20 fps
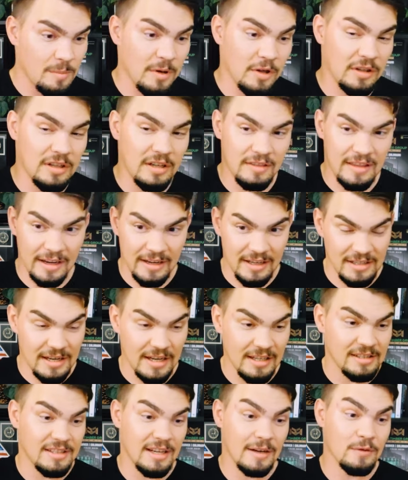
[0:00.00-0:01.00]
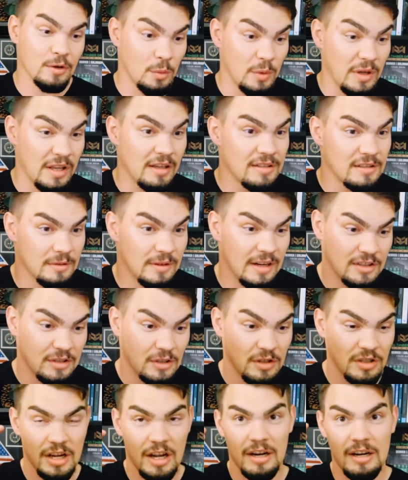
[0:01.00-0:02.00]
building, that could take several weeks, right? So
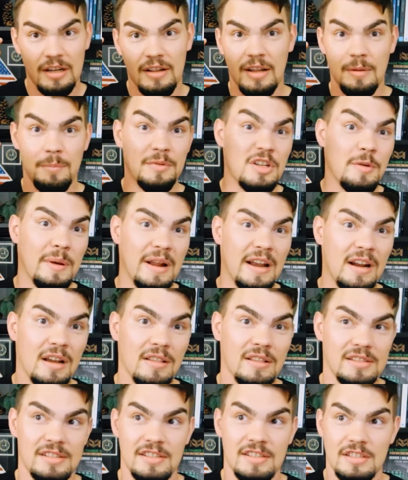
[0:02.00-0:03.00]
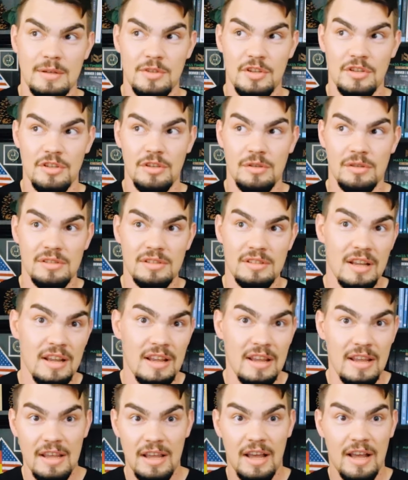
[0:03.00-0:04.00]
you're talking, like, depending on the systems you use,
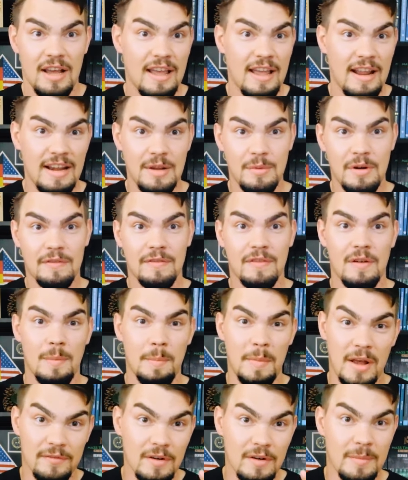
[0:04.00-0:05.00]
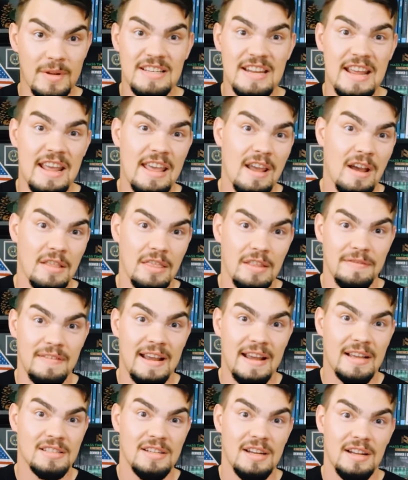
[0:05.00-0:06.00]
anywhere from a day on the
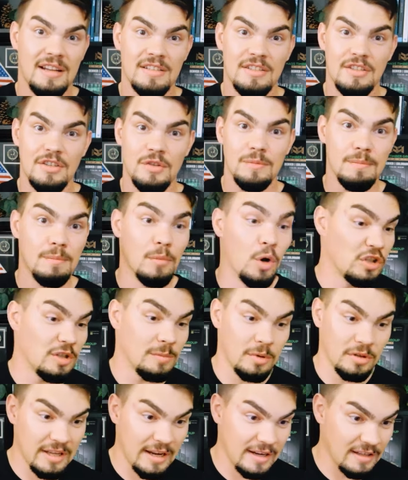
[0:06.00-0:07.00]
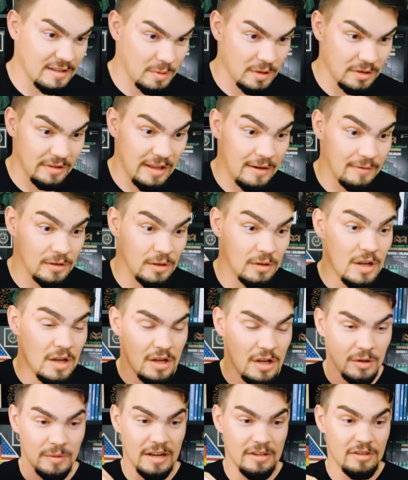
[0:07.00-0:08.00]
fast end to multiple days per level,
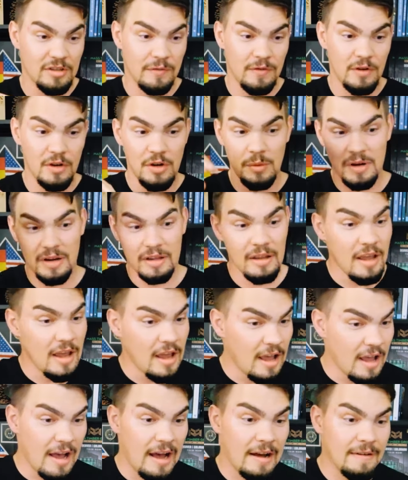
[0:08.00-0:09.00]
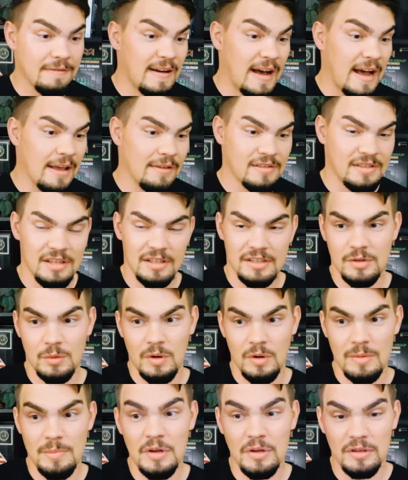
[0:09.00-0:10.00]
right? So if you're doing a
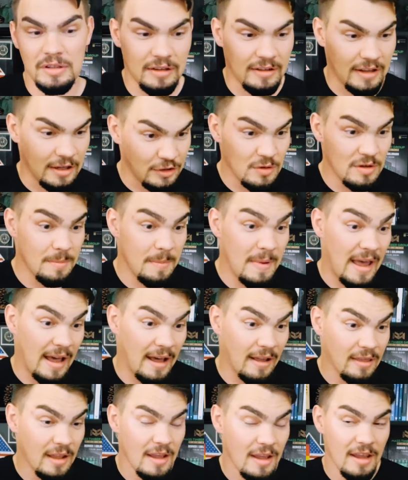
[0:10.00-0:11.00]
5-6-story building, like, do the math.